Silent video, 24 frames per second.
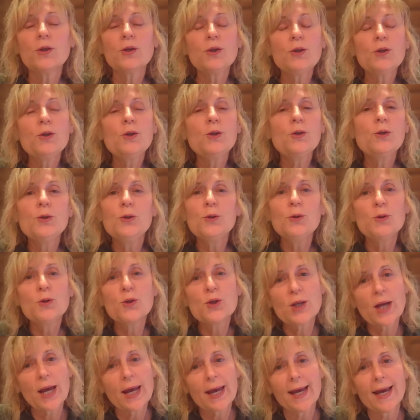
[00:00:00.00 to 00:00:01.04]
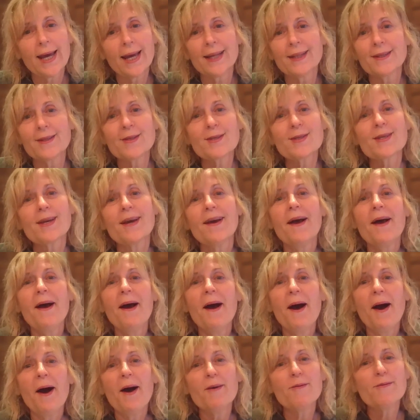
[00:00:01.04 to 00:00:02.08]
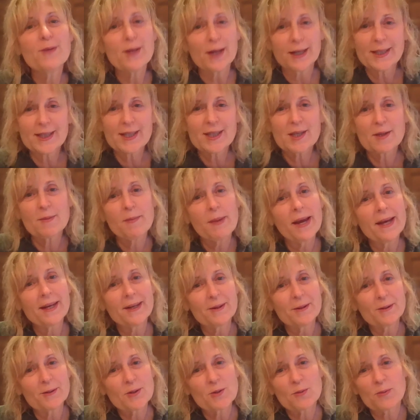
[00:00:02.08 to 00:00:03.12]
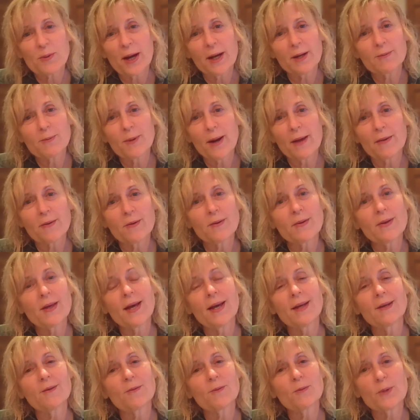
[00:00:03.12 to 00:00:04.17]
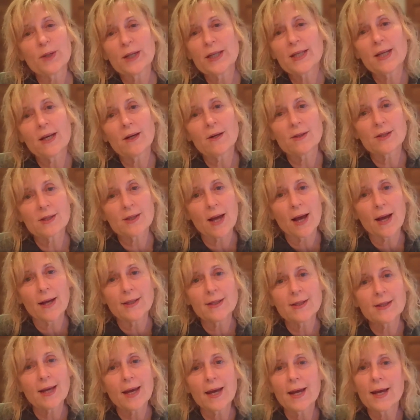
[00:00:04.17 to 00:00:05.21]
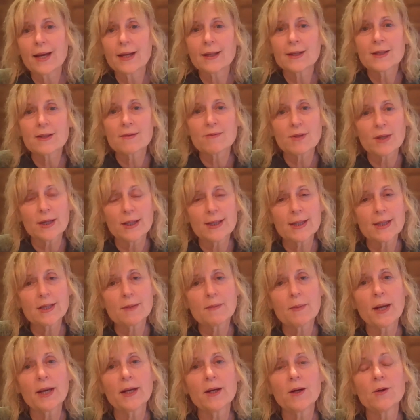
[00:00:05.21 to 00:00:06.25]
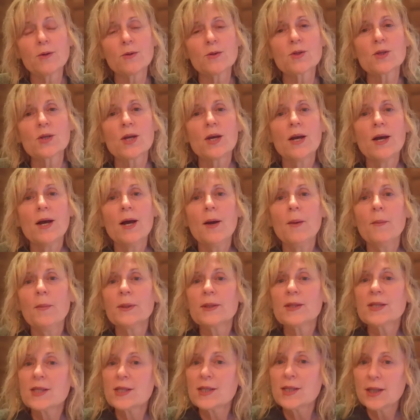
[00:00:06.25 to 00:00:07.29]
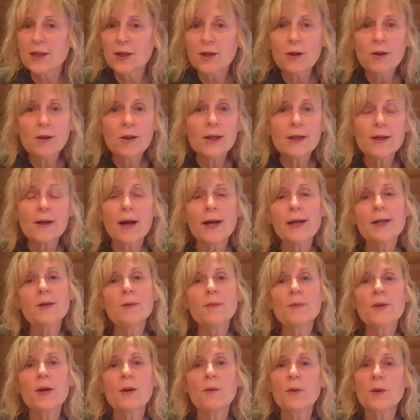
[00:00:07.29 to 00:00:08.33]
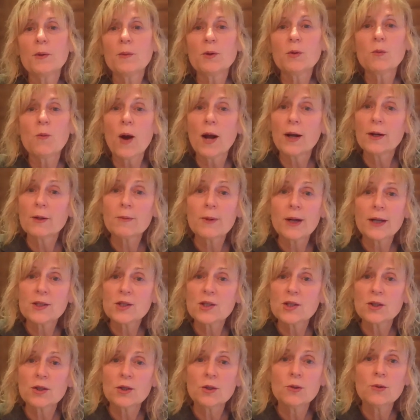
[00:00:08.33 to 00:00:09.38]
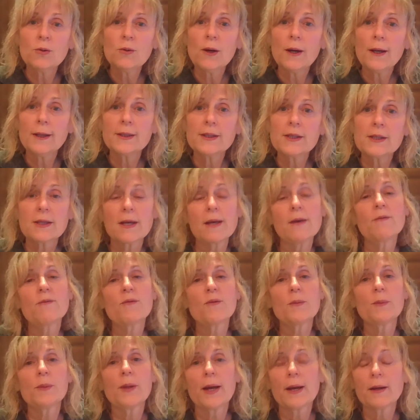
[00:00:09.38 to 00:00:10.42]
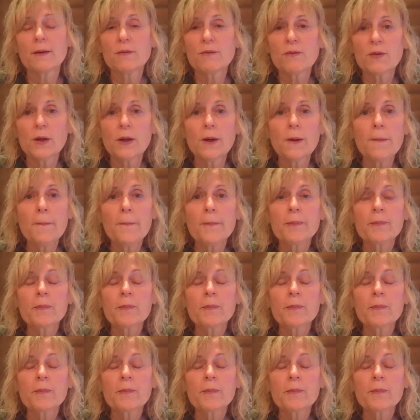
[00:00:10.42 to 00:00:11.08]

huge cans of diced tomatoes, right? Rather than retail size cans of diced tomatoes, but still an item that we would want to rescue and save from landfill